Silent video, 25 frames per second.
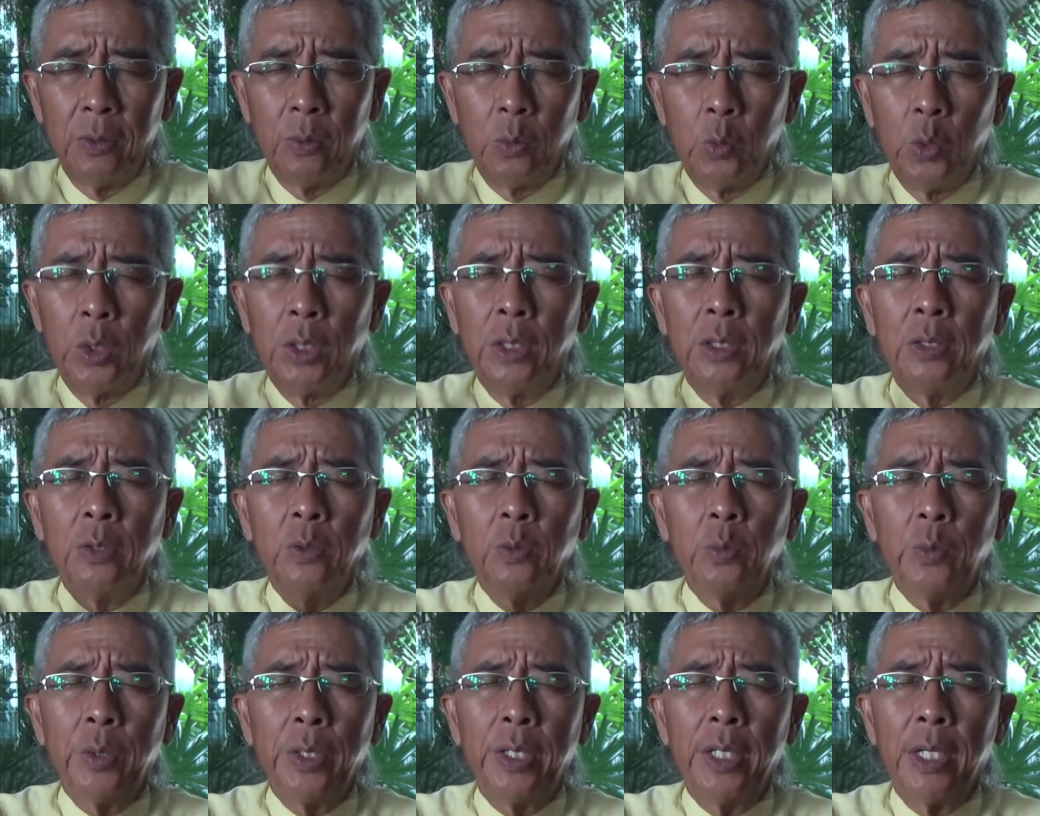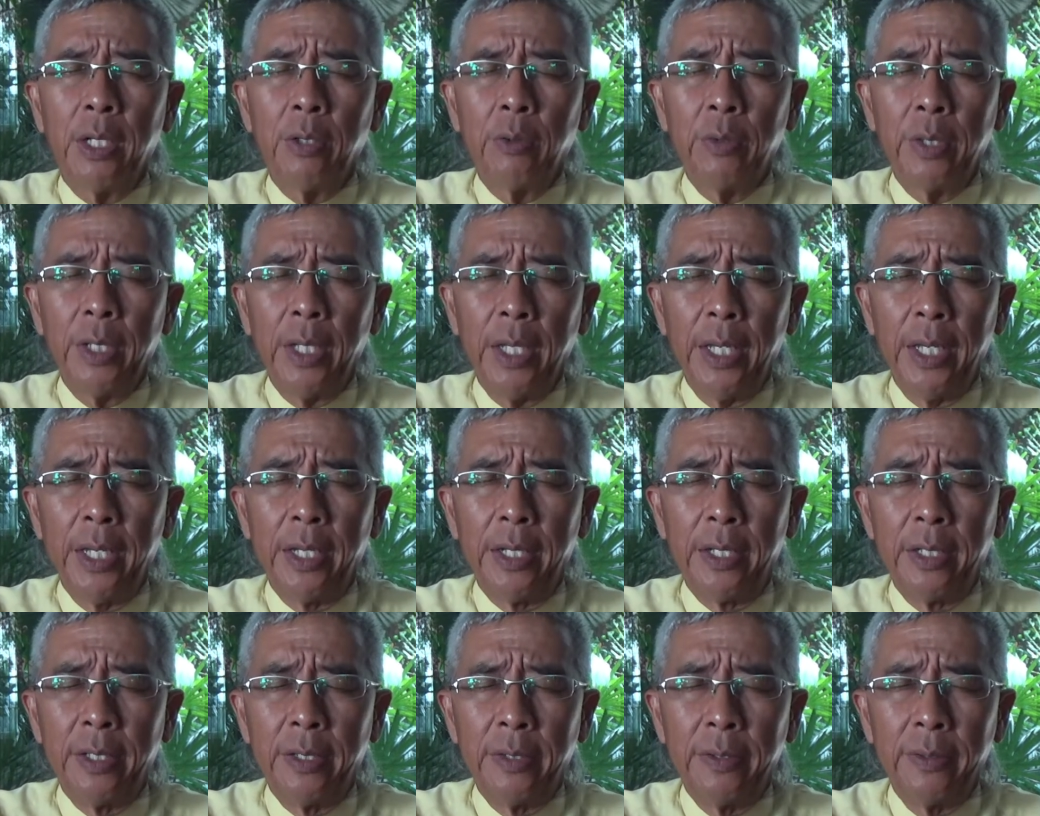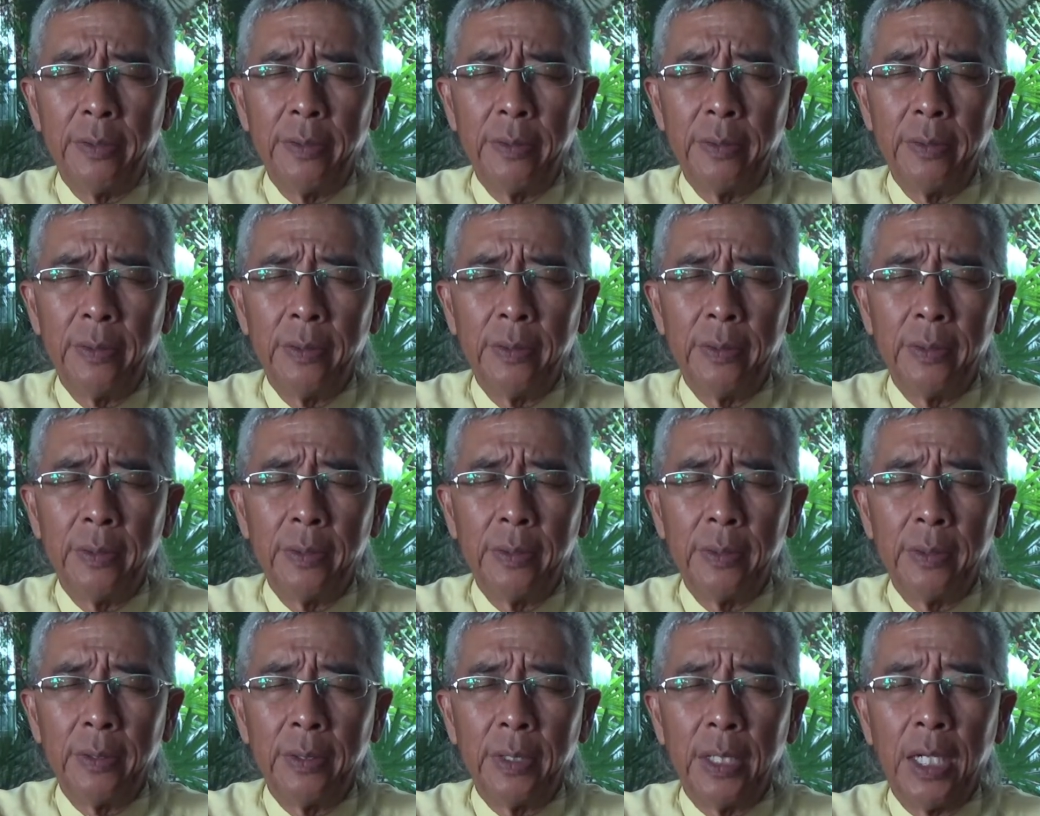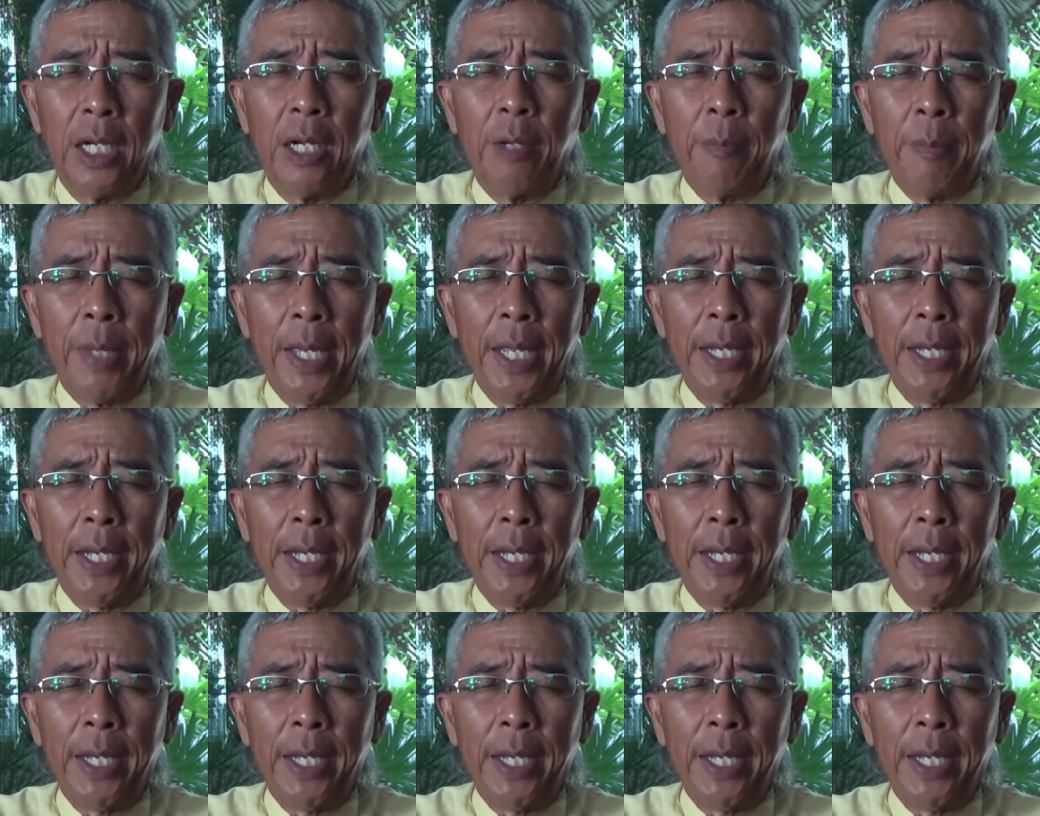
World without end. Amen.